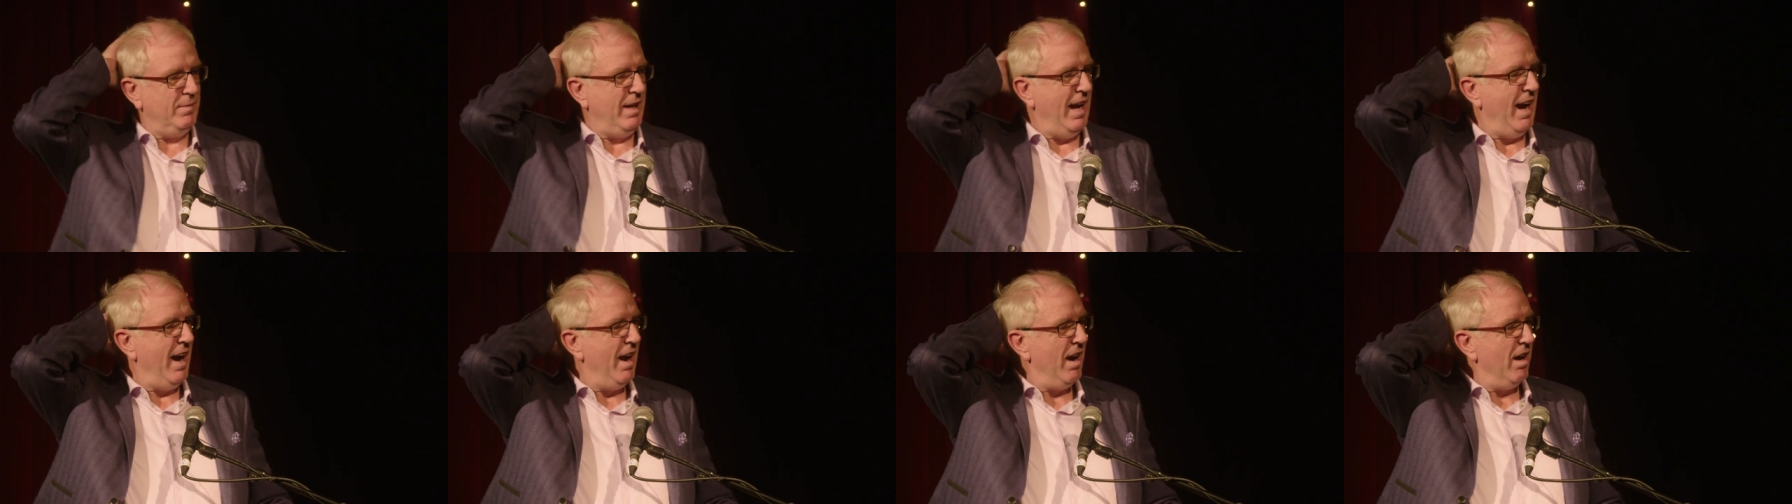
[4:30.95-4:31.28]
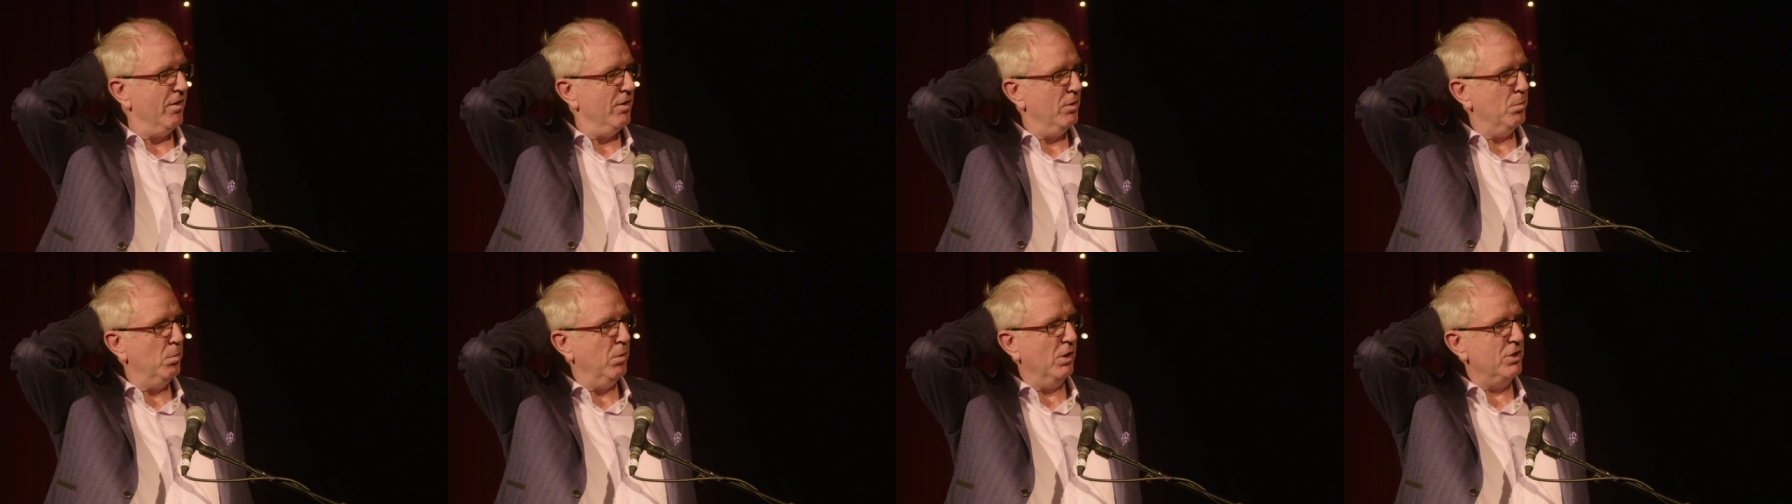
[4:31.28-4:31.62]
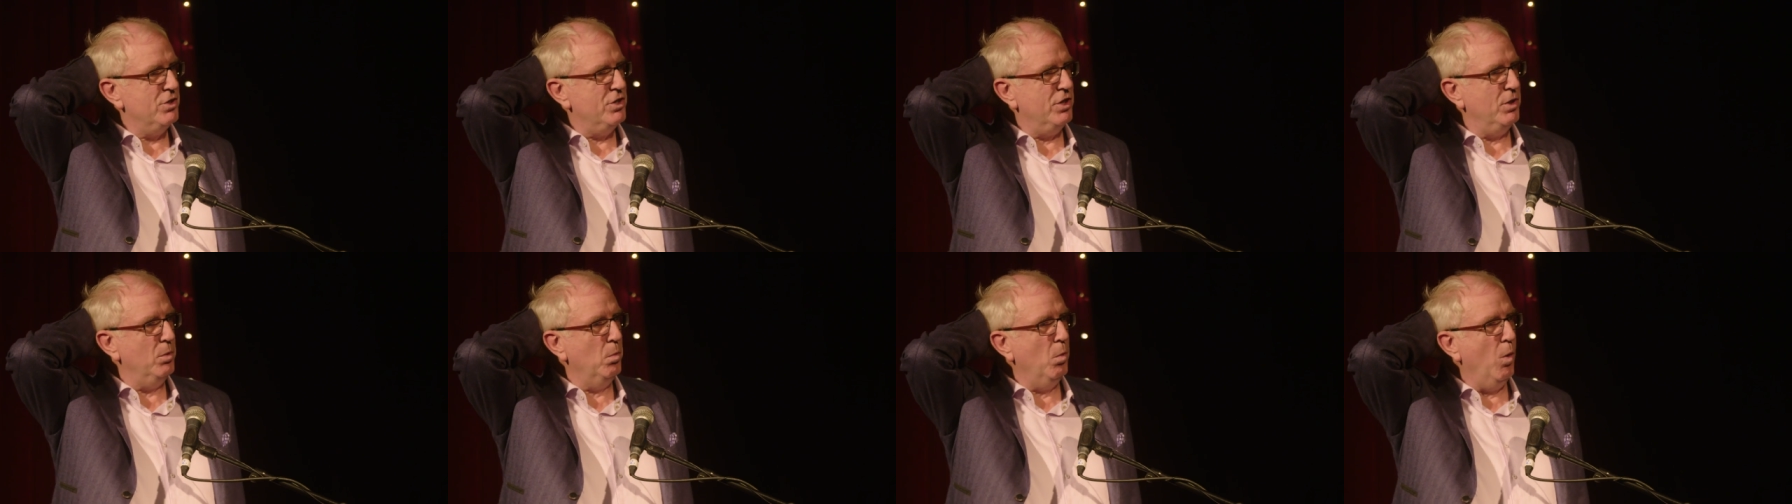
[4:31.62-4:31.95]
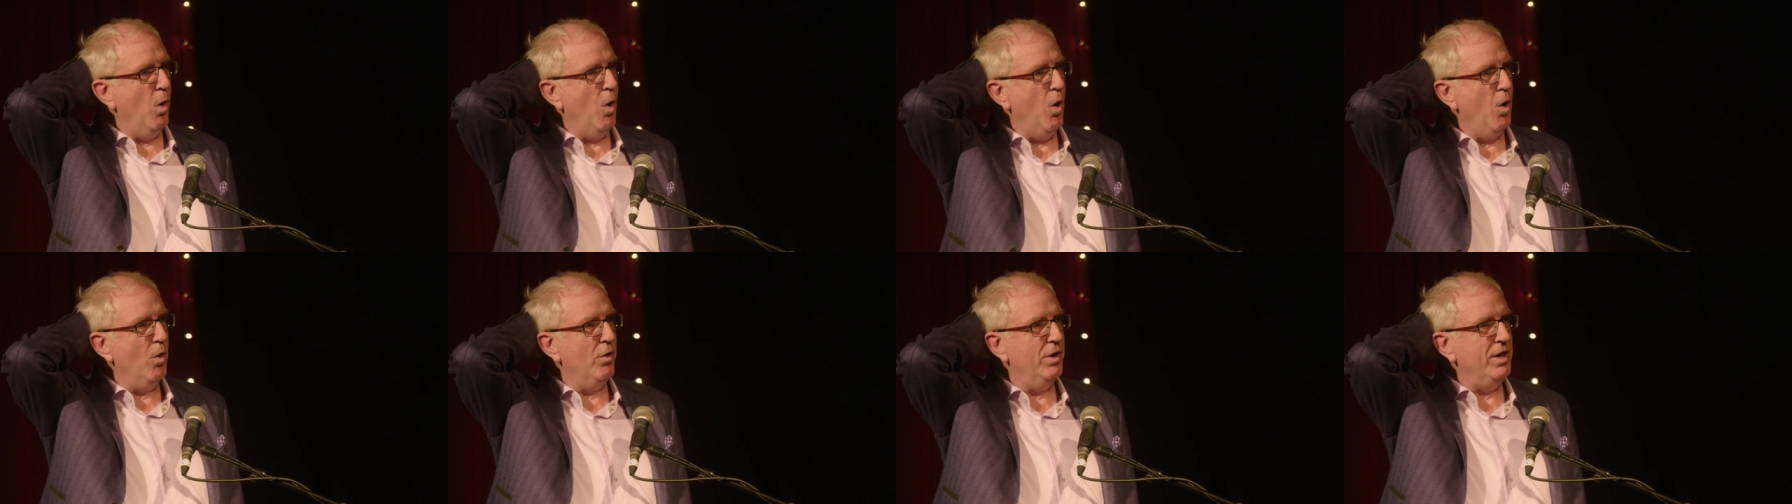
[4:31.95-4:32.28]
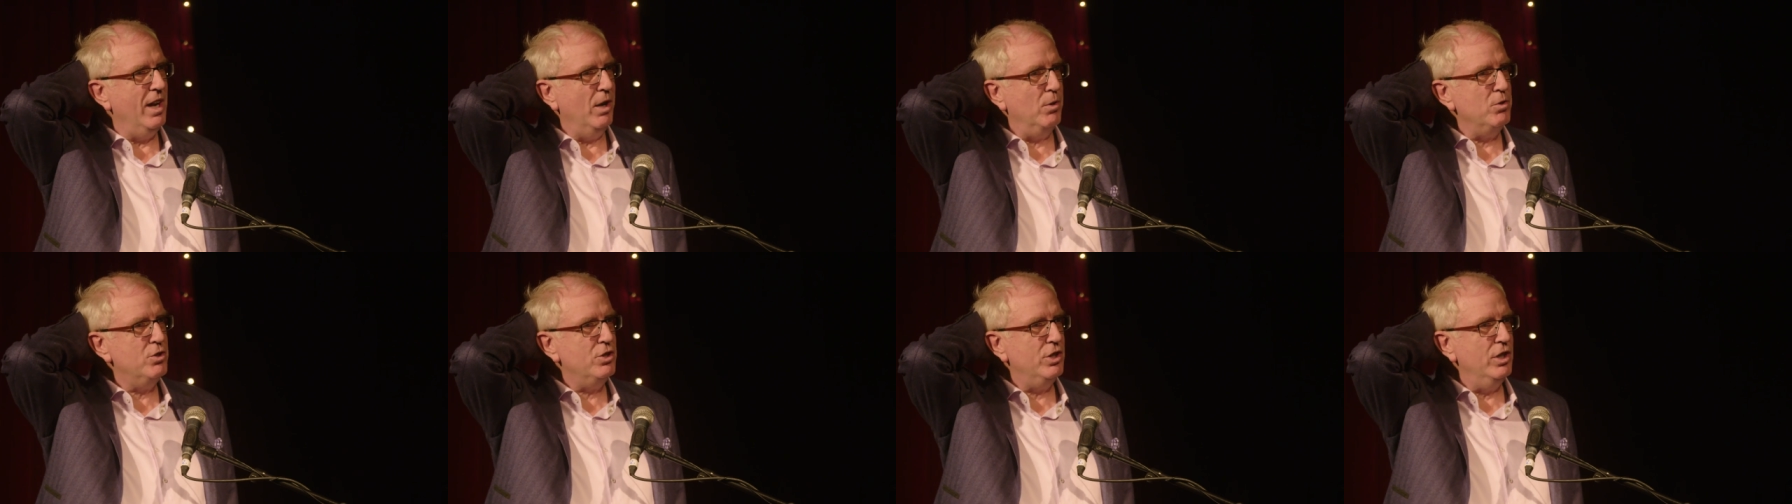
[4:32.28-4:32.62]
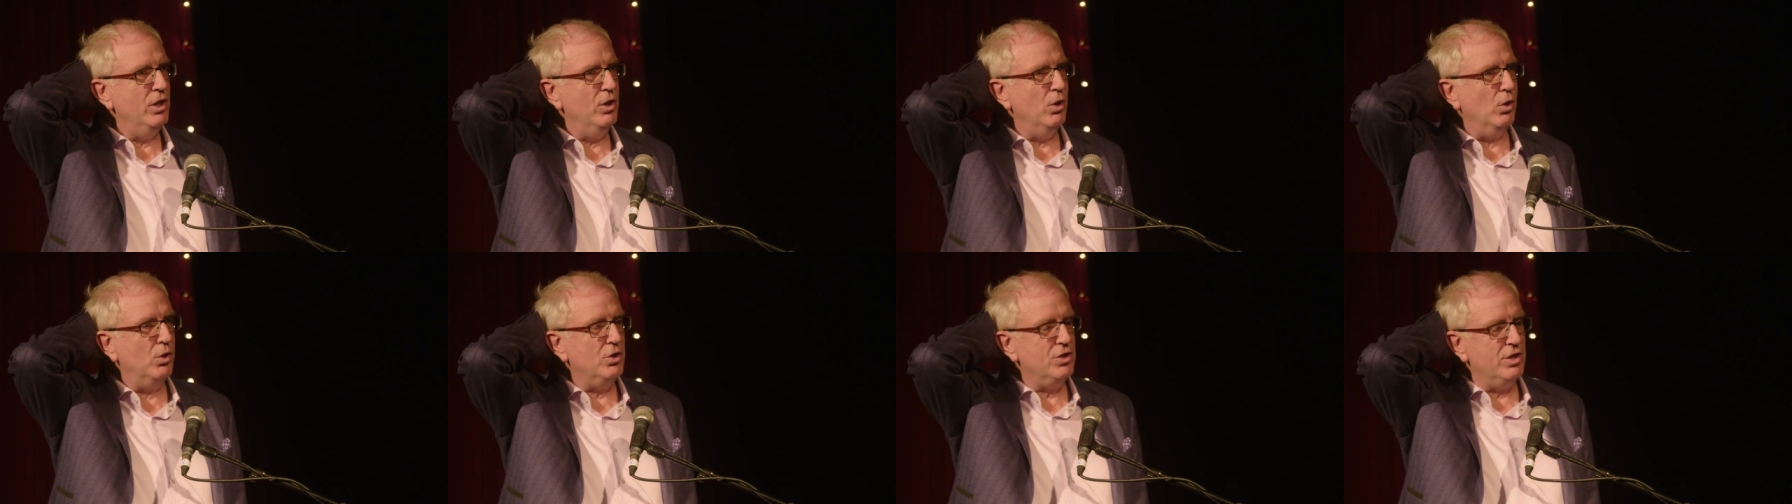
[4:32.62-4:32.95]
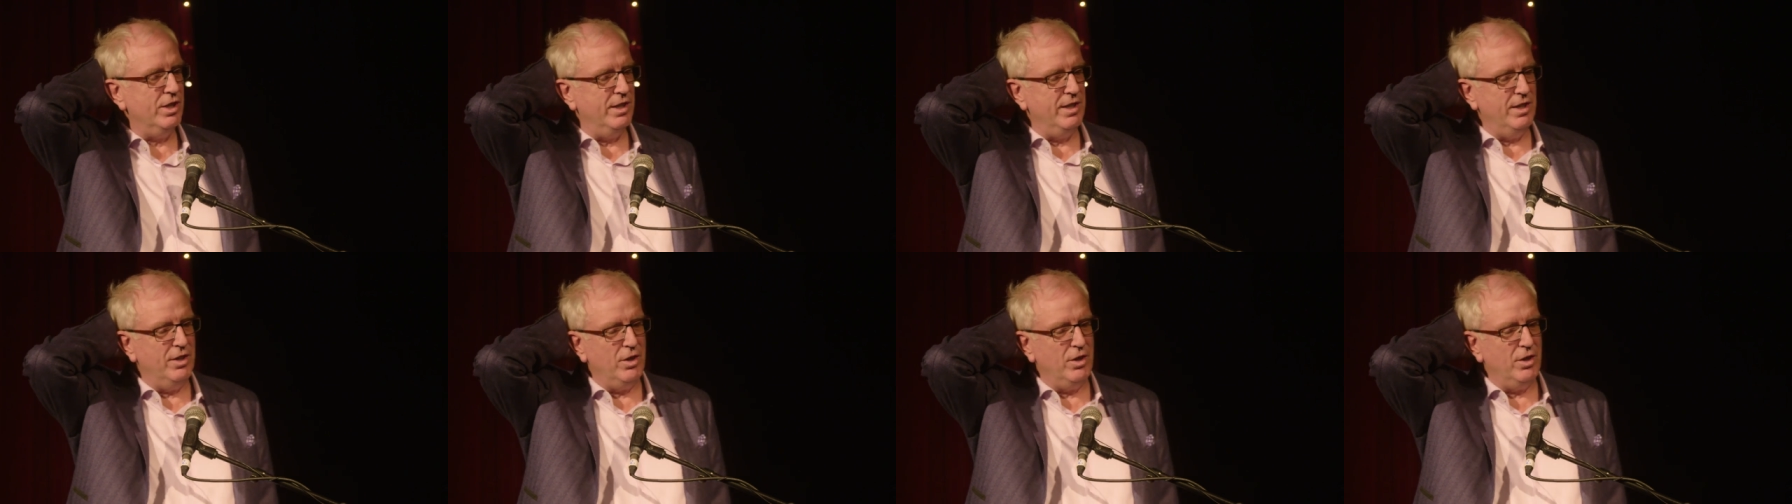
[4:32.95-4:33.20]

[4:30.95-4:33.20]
care in what she wore and how she looked and